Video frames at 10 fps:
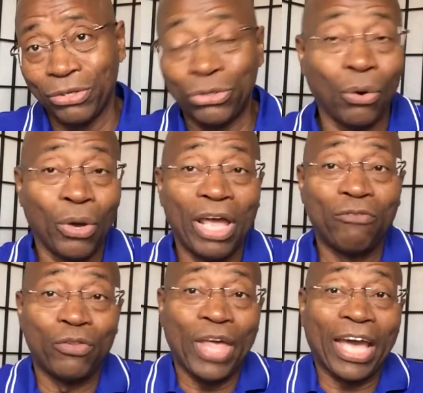So
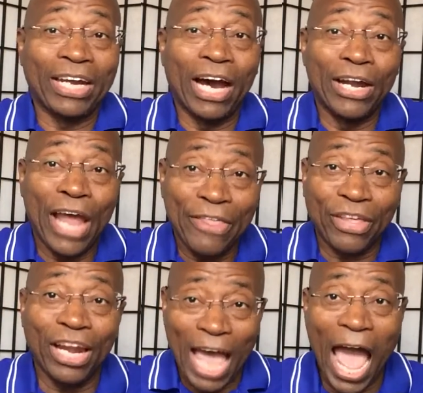if you take an
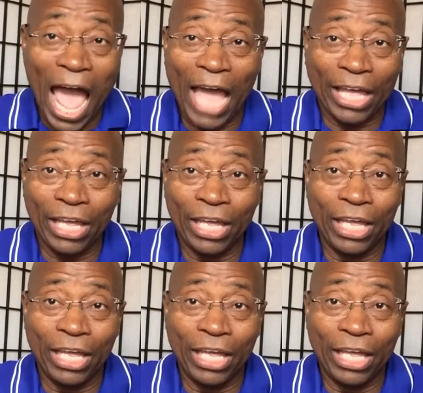unethical act,